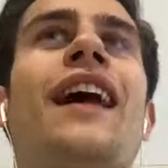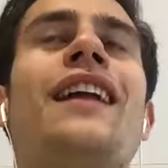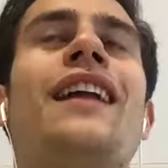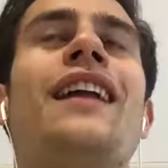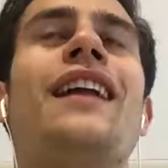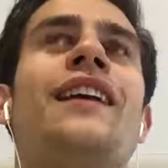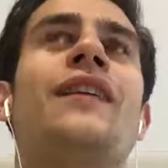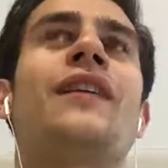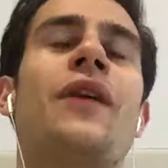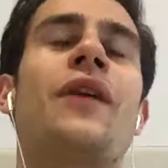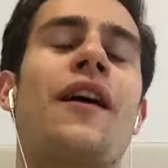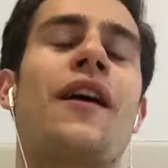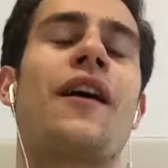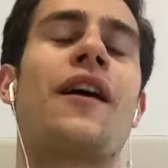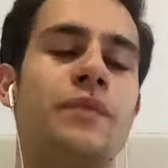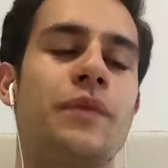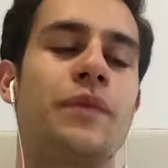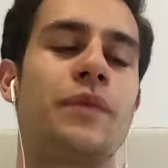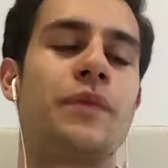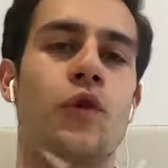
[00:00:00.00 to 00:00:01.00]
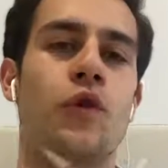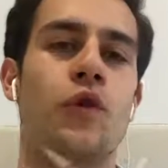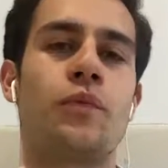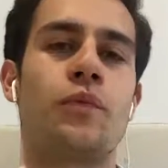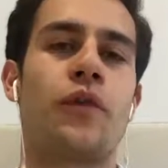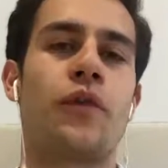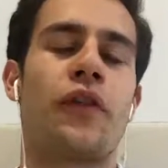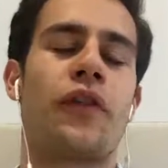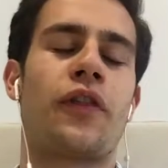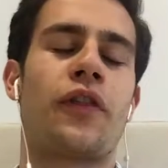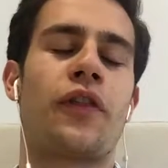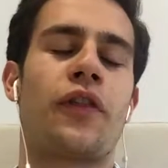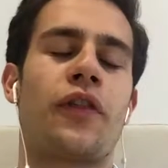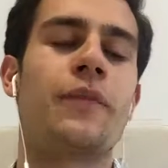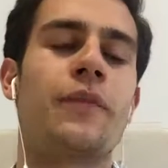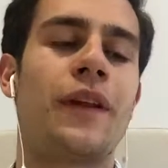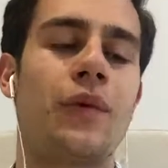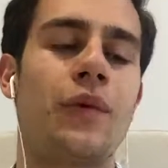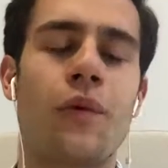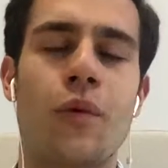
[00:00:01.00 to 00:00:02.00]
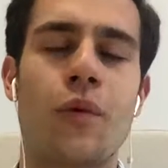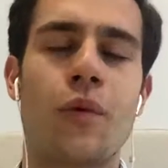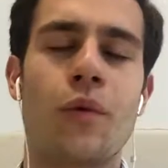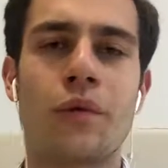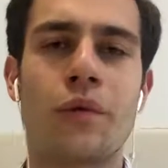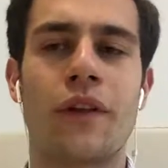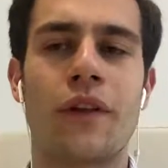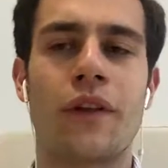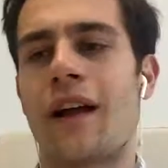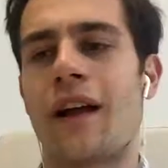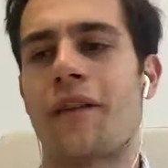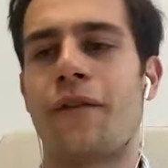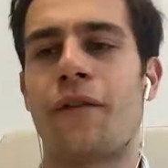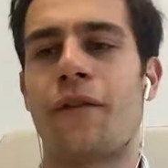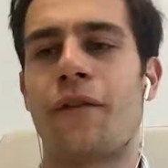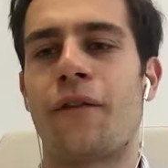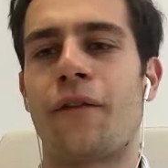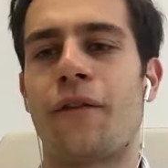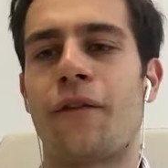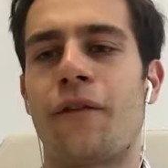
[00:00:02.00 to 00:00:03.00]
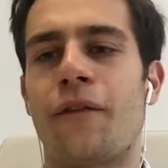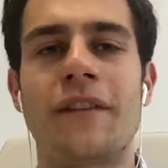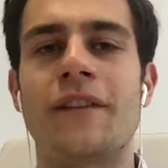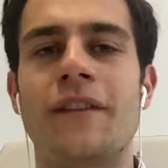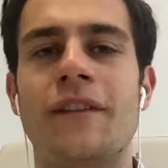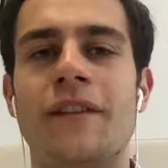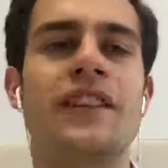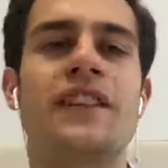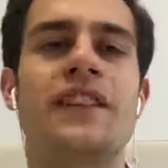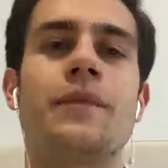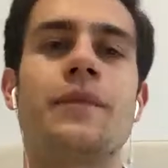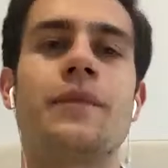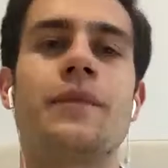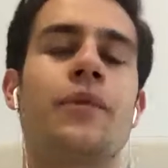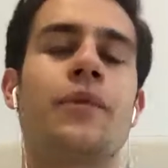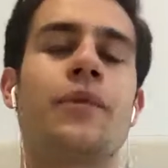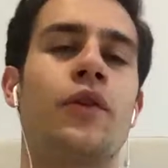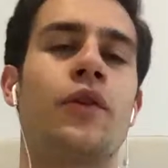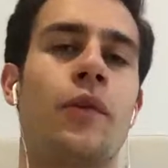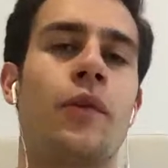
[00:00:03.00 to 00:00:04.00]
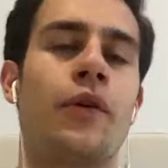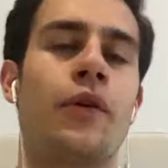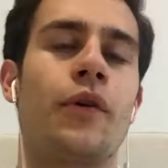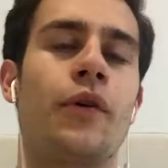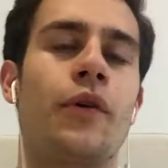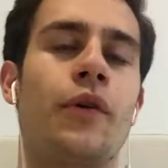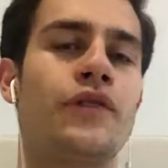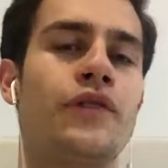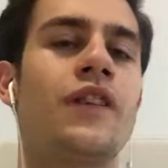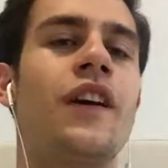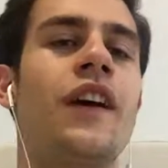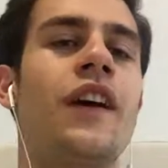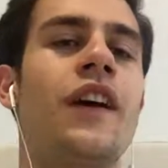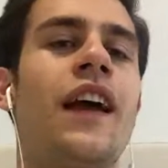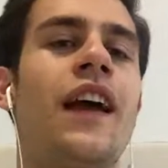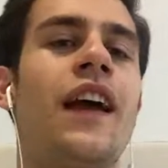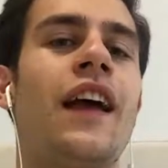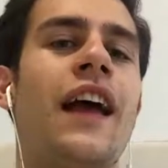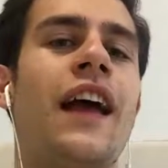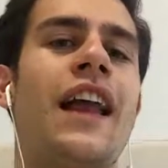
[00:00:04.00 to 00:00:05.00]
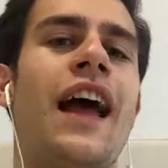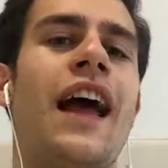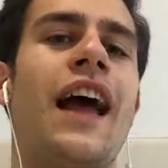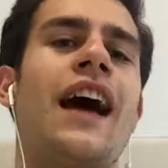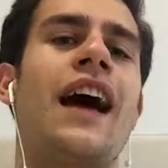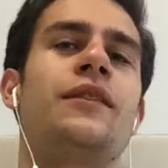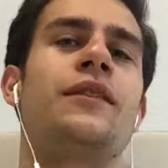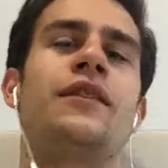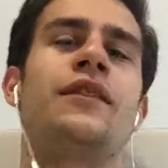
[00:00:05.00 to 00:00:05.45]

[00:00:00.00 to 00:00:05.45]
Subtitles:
we have this big group with the people that we work with, like 40, 50, 60 people, entrepreneurs. And I had this big